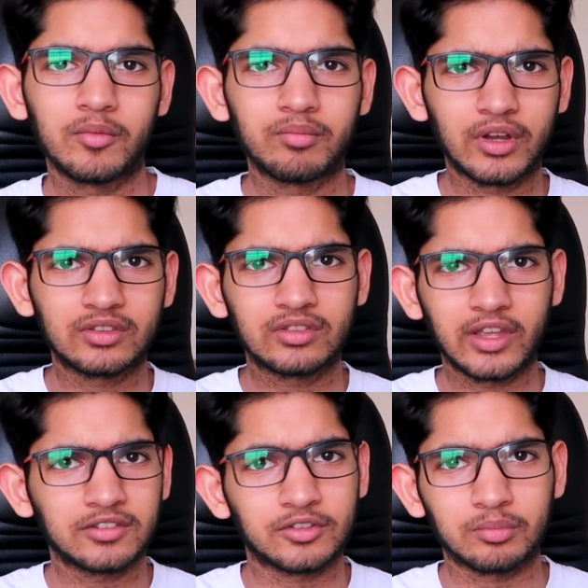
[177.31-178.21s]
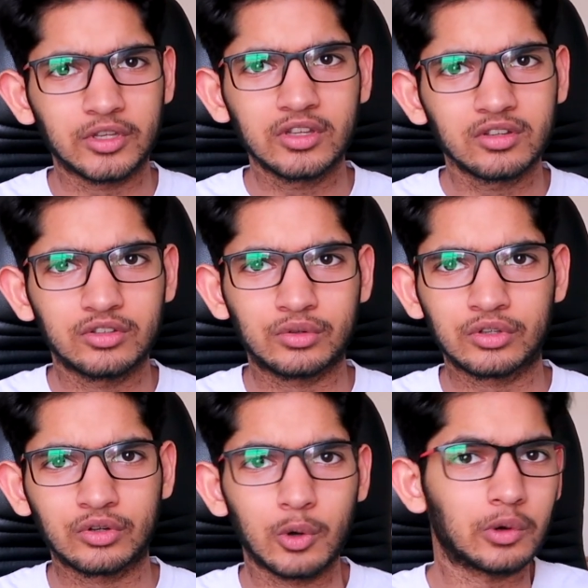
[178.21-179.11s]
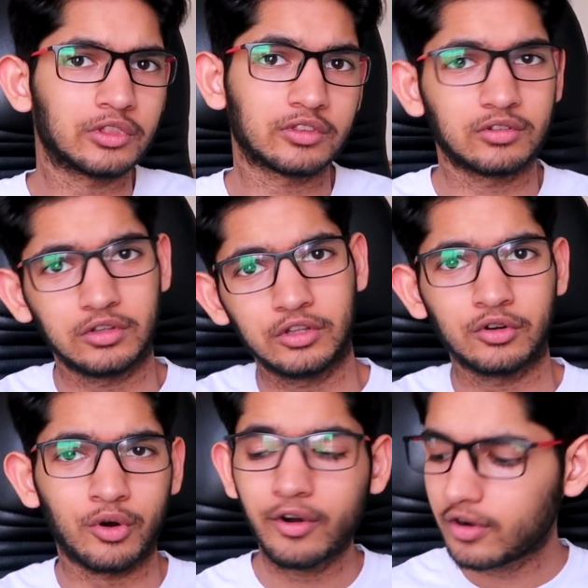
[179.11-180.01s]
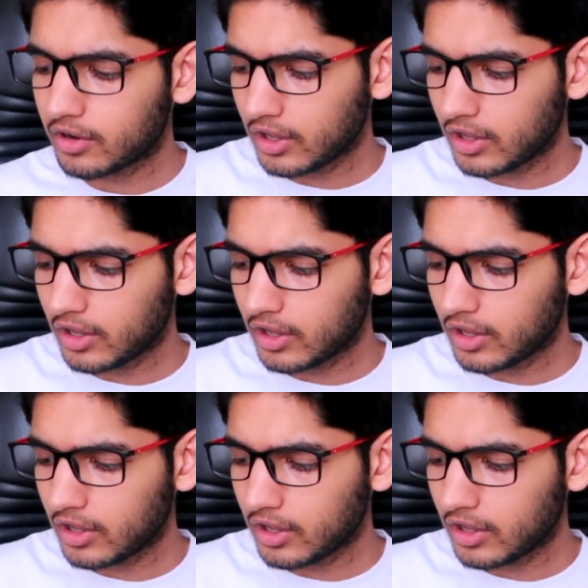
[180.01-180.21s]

but that's just me. You can go with either or.